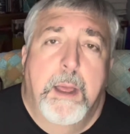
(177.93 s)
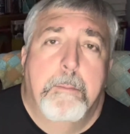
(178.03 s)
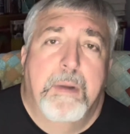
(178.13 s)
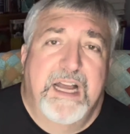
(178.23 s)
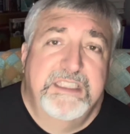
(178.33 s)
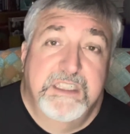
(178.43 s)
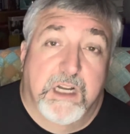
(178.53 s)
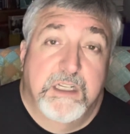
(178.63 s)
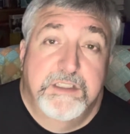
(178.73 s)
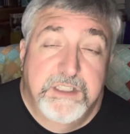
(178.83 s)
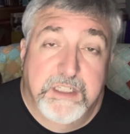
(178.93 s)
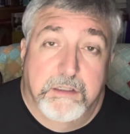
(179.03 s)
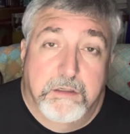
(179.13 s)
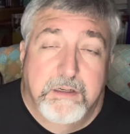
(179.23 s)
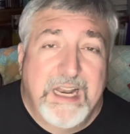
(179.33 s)
by Scott
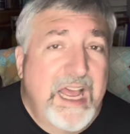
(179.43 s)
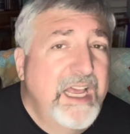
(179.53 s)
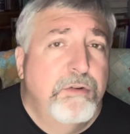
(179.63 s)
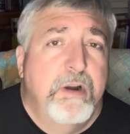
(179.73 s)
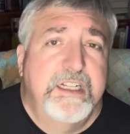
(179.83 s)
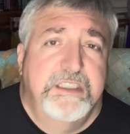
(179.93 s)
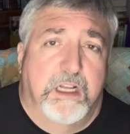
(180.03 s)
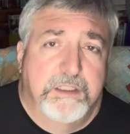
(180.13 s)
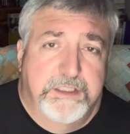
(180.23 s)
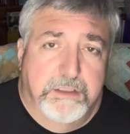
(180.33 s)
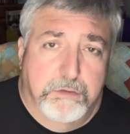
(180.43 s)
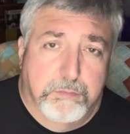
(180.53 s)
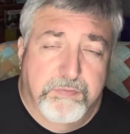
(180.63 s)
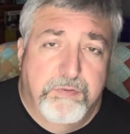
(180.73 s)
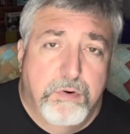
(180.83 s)
Sigler. Now, I had read Scott Sigler
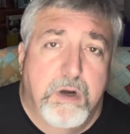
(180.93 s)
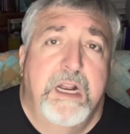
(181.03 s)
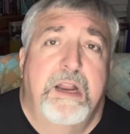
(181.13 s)
before, and I